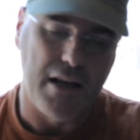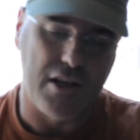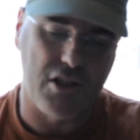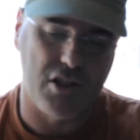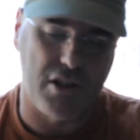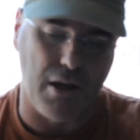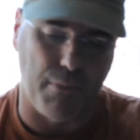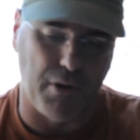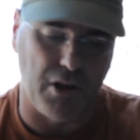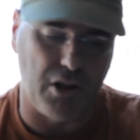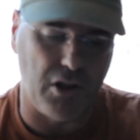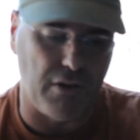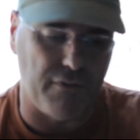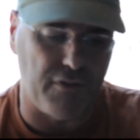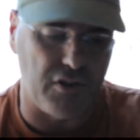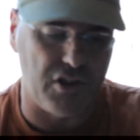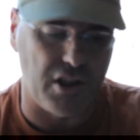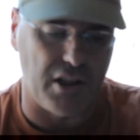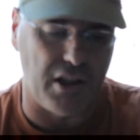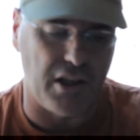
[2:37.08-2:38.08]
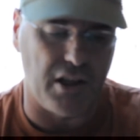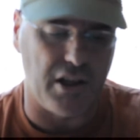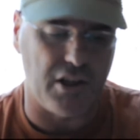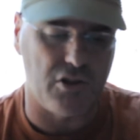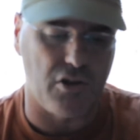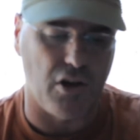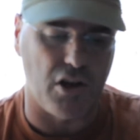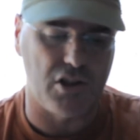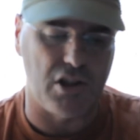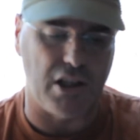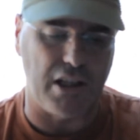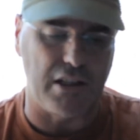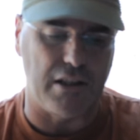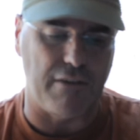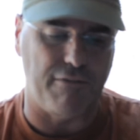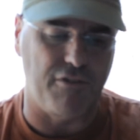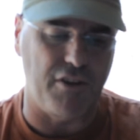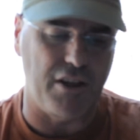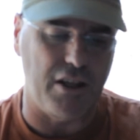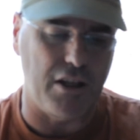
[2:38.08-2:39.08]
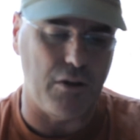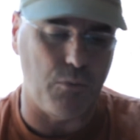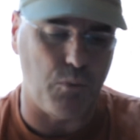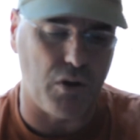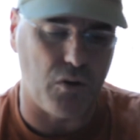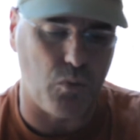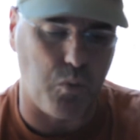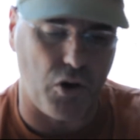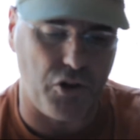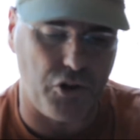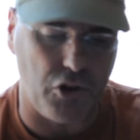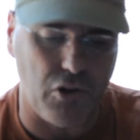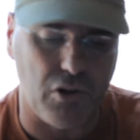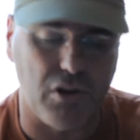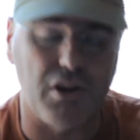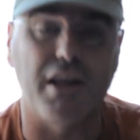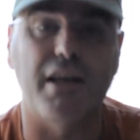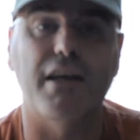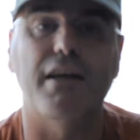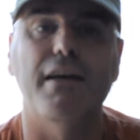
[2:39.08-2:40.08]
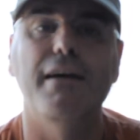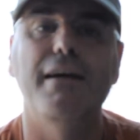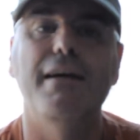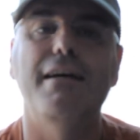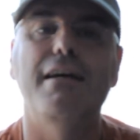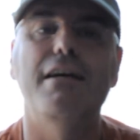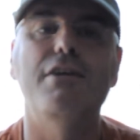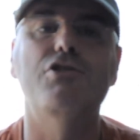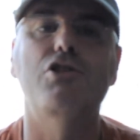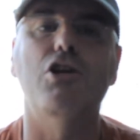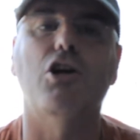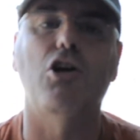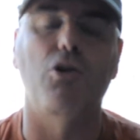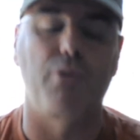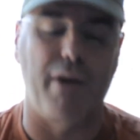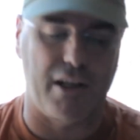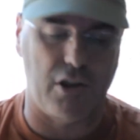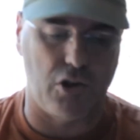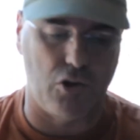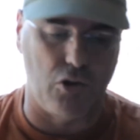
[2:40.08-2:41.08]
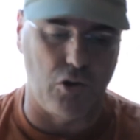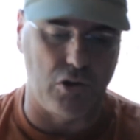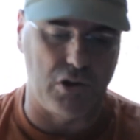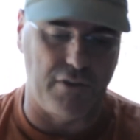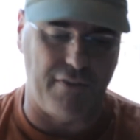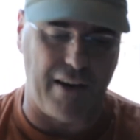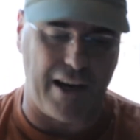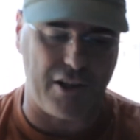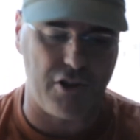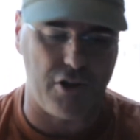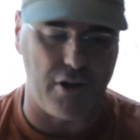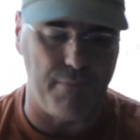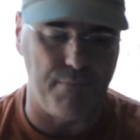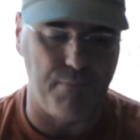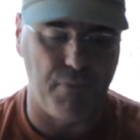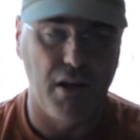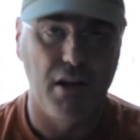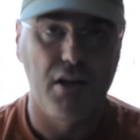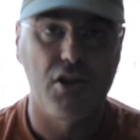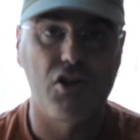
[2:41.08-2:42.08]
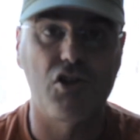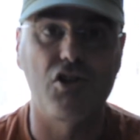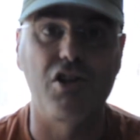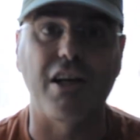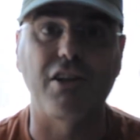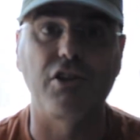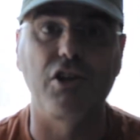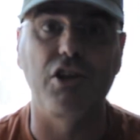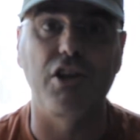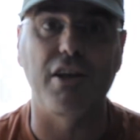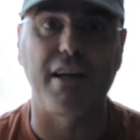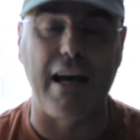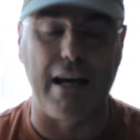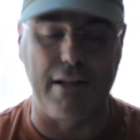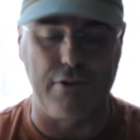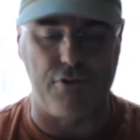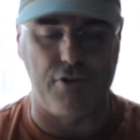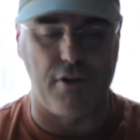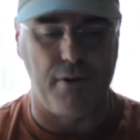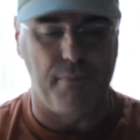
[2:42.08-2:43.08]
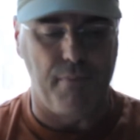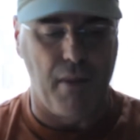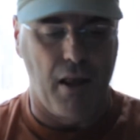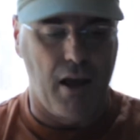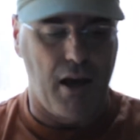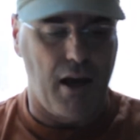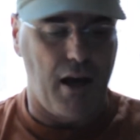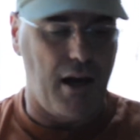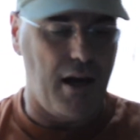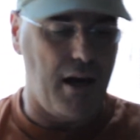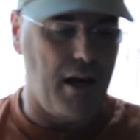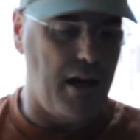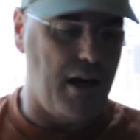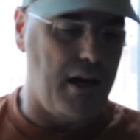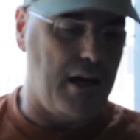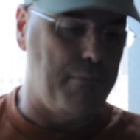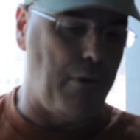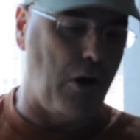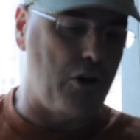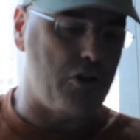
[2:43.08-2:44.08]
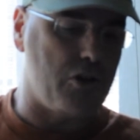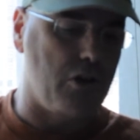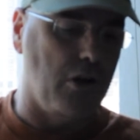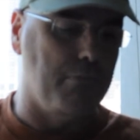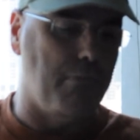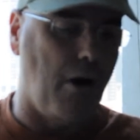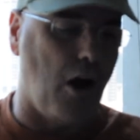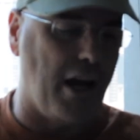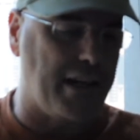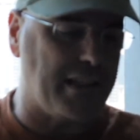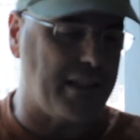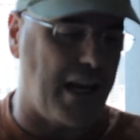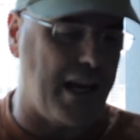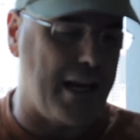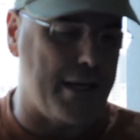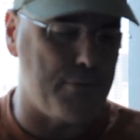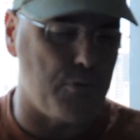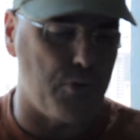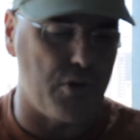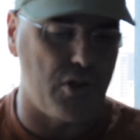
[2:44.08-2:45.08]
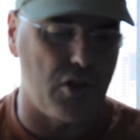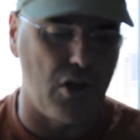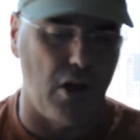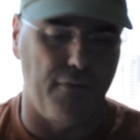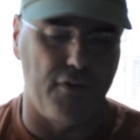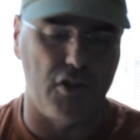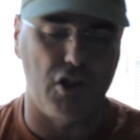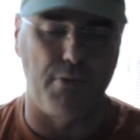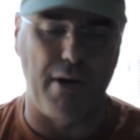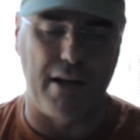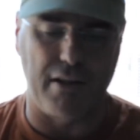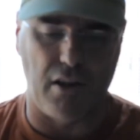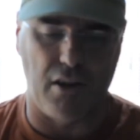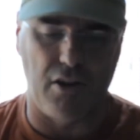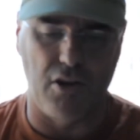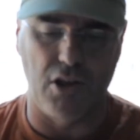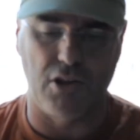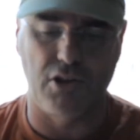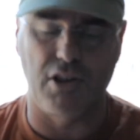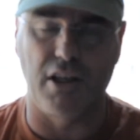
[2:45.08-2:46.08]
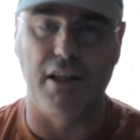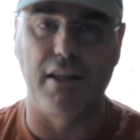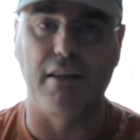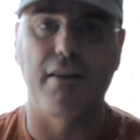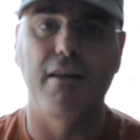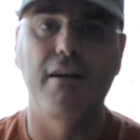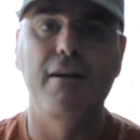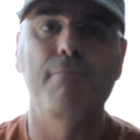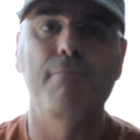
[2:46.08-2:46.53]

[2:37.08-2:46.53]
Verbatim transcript: as someone in your vicinity tries to interfere with what you think is the correct course of action. Stick to your guns. Uh, emotional mind games resurface around the 13th,